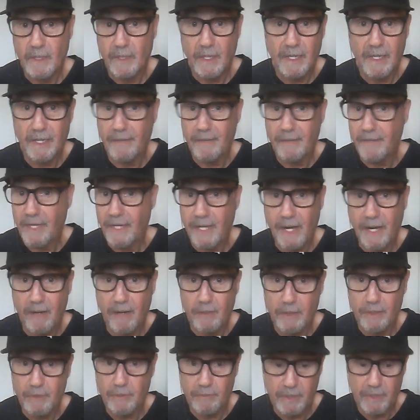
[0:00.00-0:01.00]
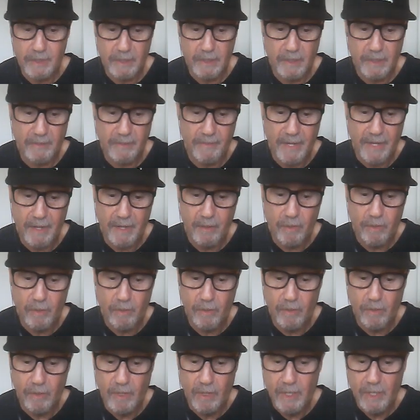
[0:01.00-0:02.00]
I have a characteristic of
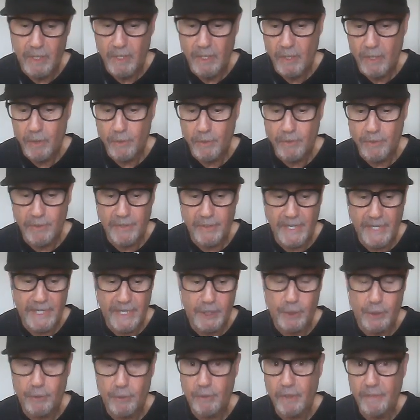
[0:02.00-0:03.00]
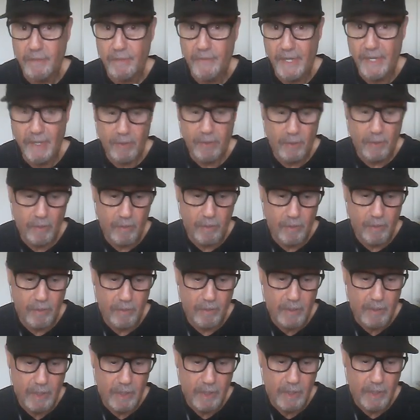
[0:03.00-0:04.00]
alcohol, or the nature of
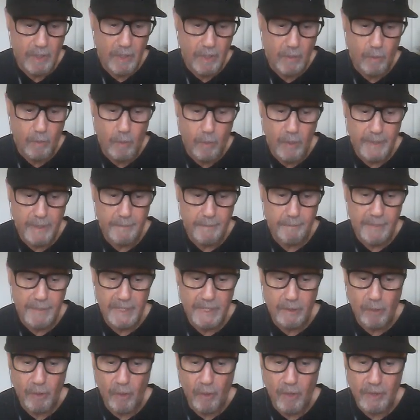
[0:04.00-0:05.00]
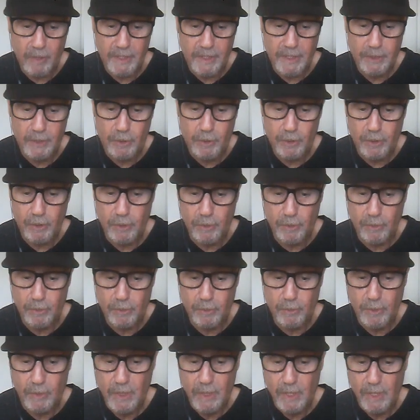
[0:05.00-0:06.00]
alcohol, one belonging
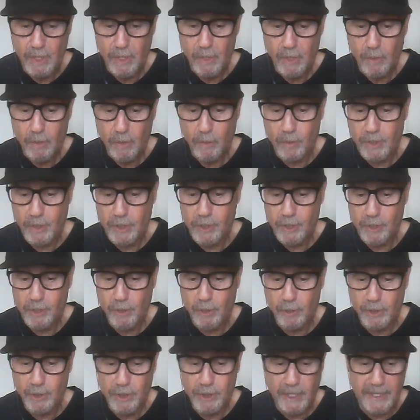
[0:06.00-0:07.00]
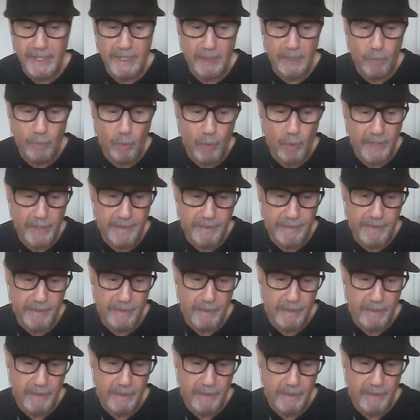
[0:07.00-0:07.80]
to or associated with